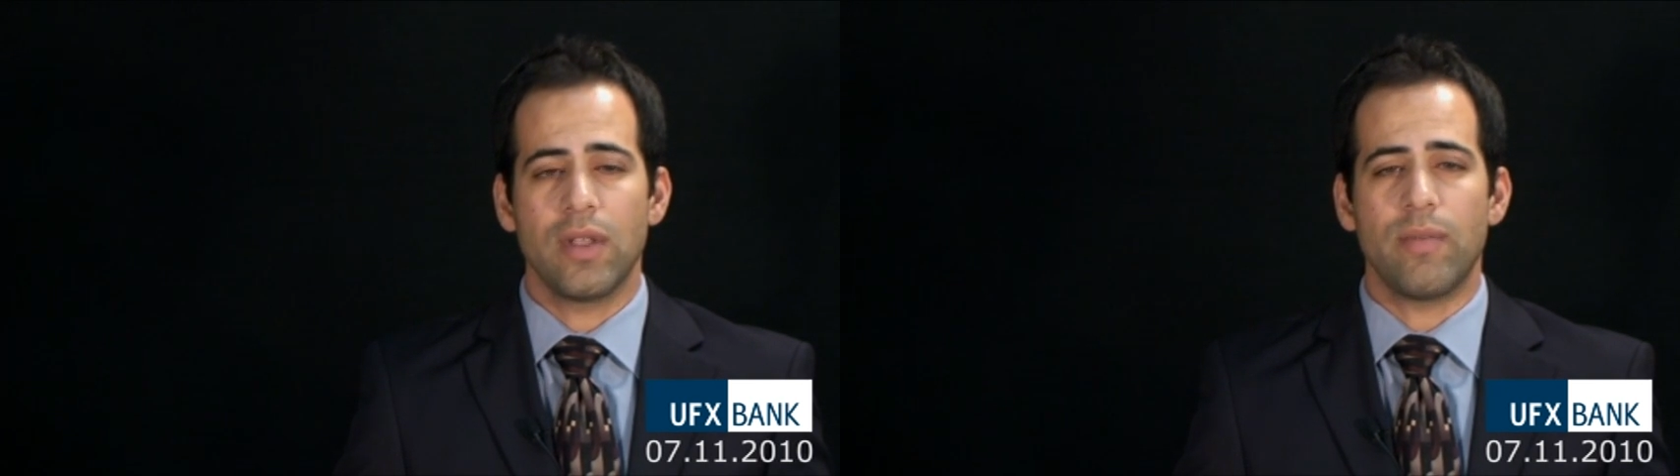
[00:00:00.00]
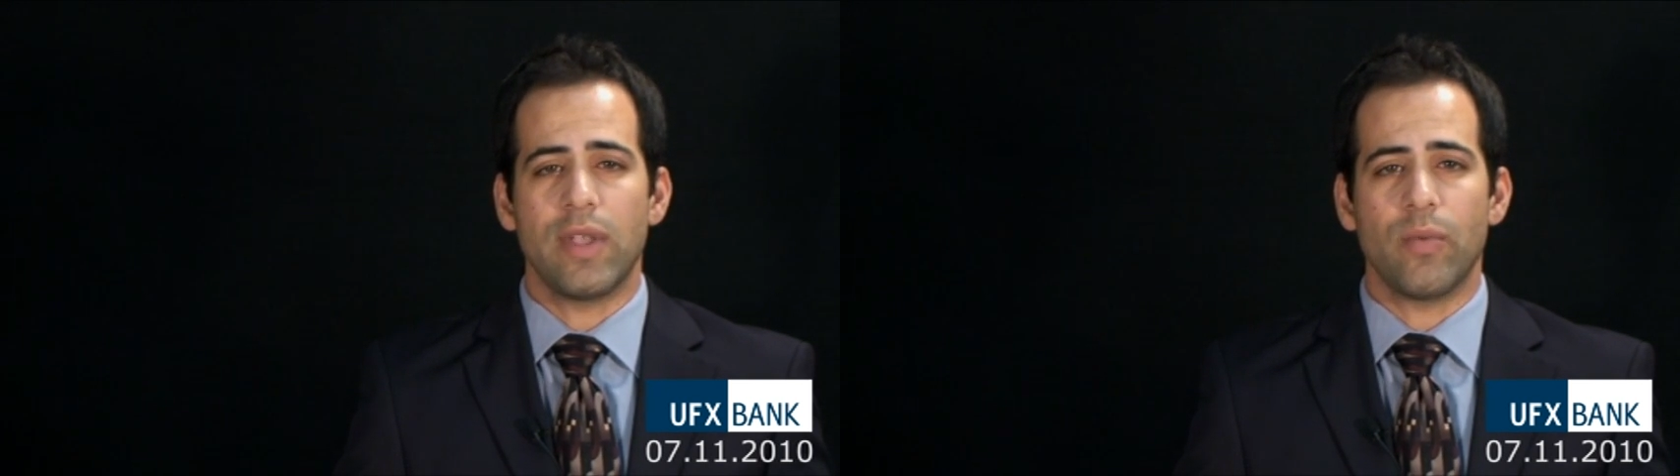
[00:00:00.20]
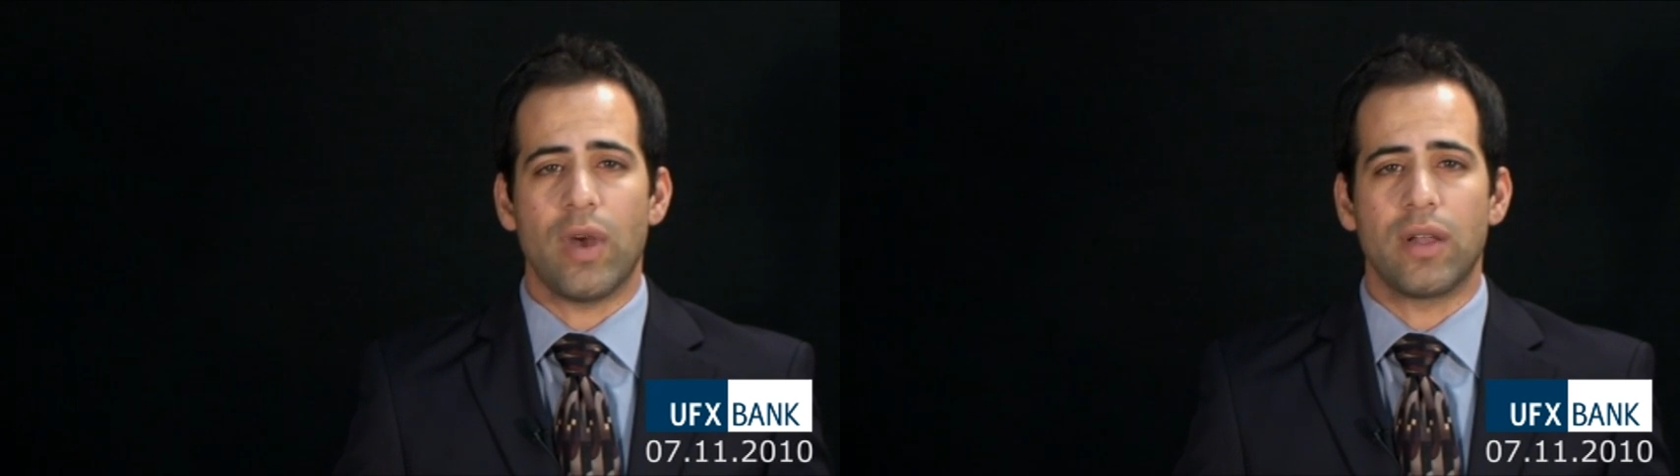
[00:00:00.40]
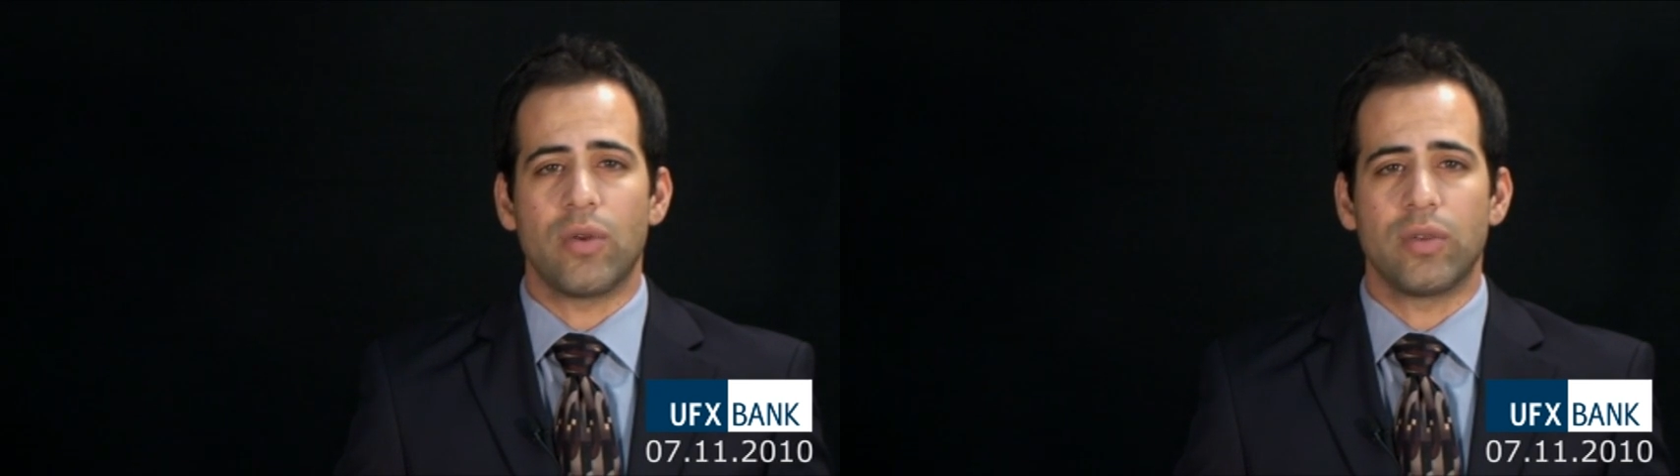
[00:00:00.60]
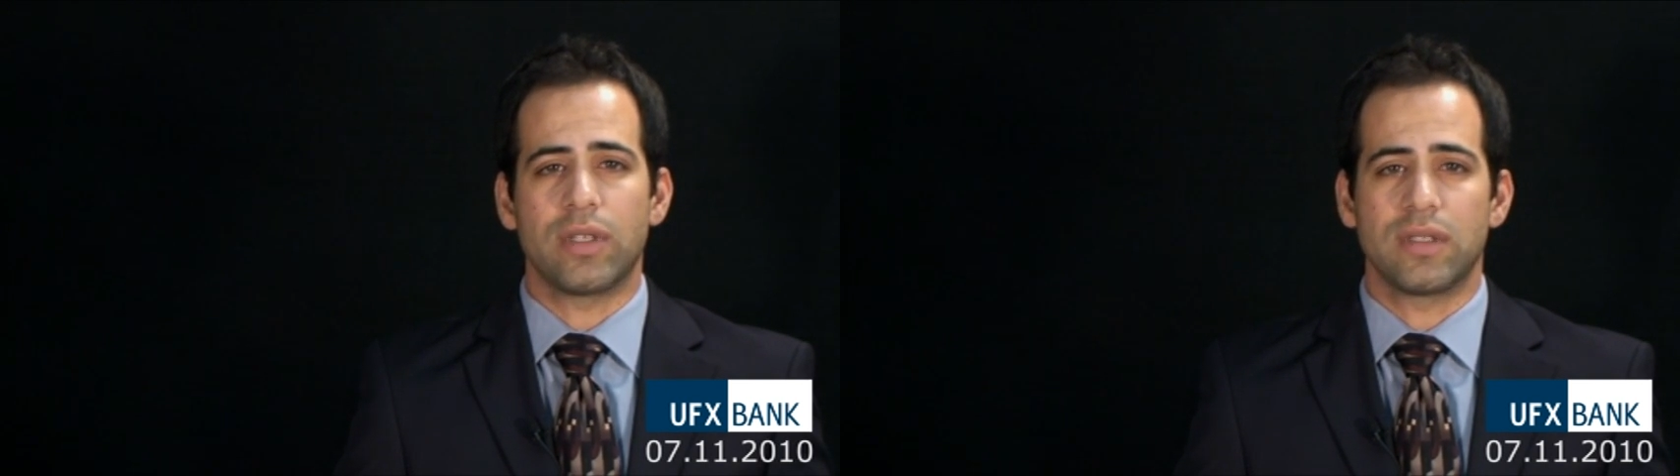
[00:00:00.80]
Meanwhile,
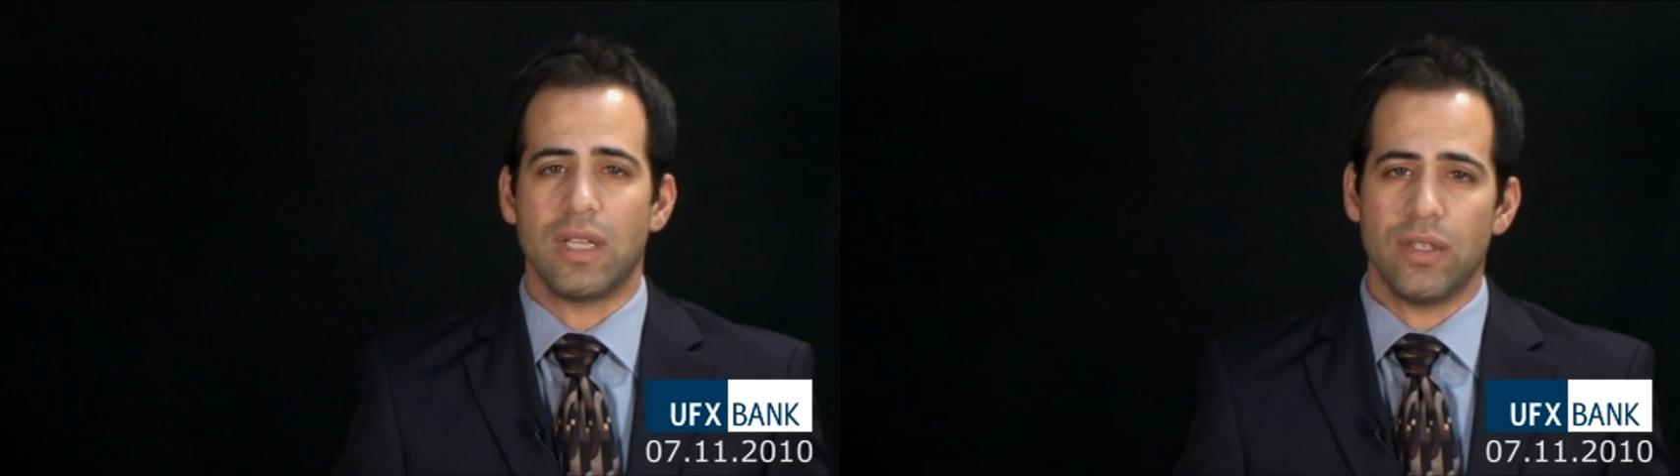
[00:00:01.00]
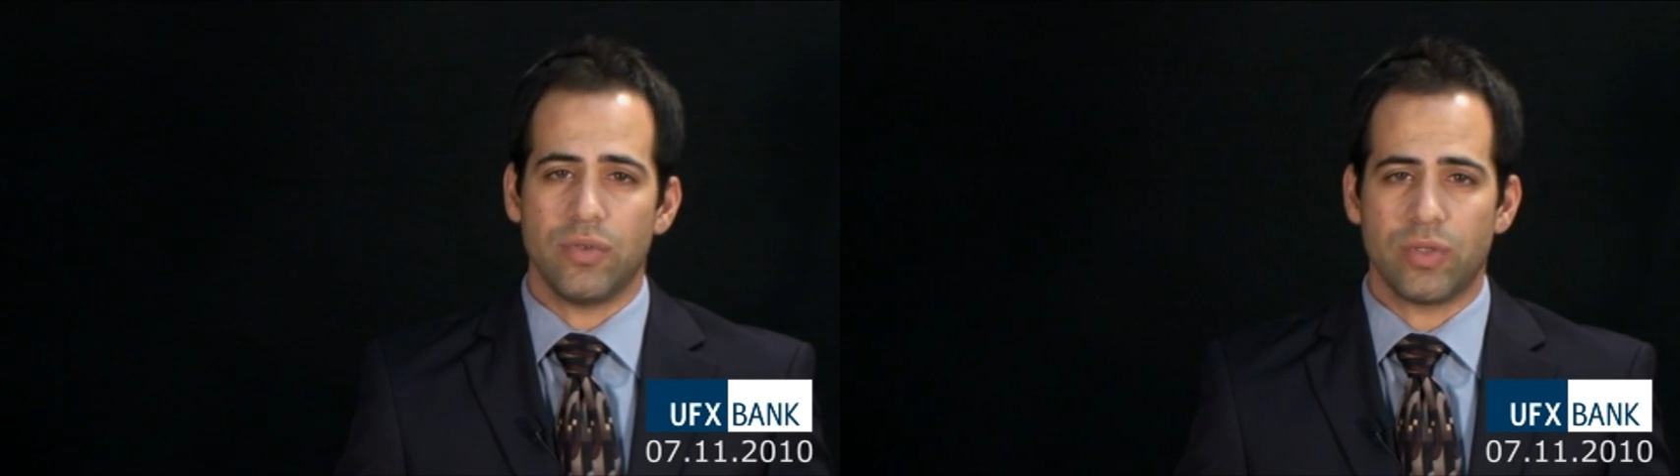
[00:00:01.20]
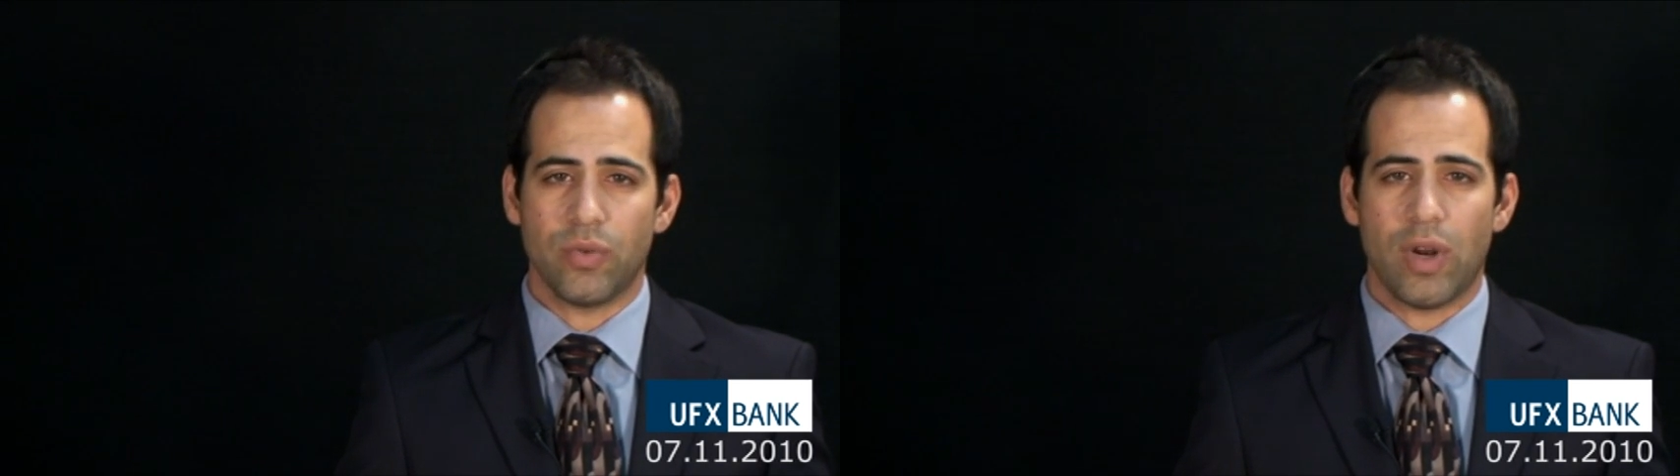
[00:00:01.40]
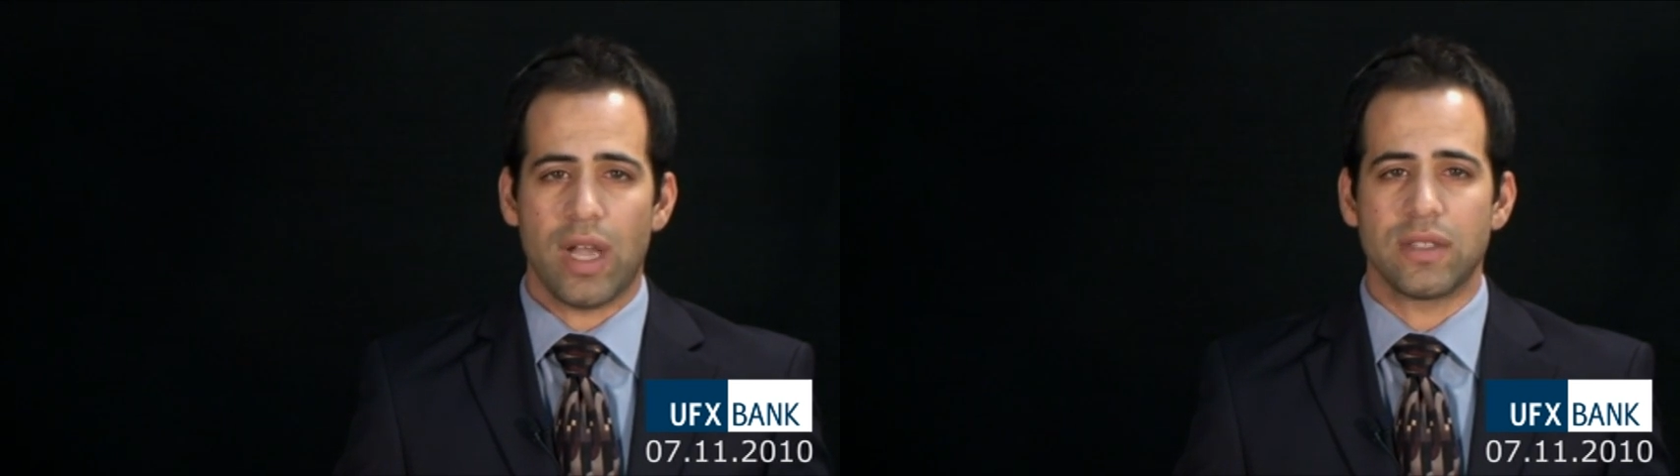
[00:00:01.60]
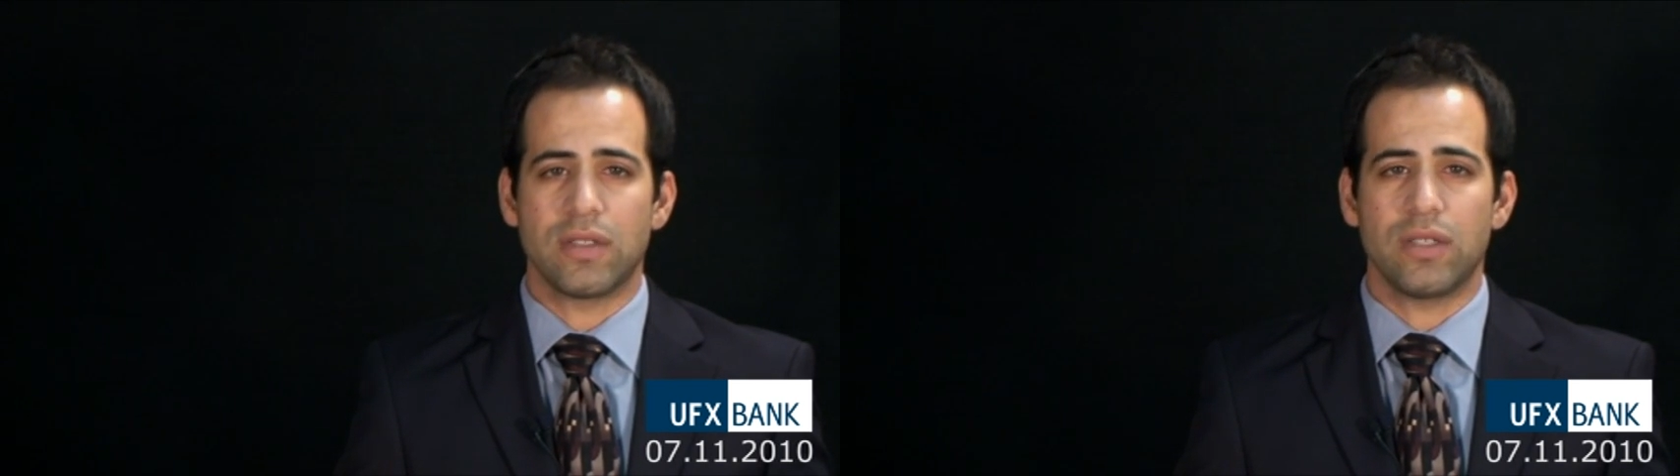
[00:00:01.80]
gold continues to rise,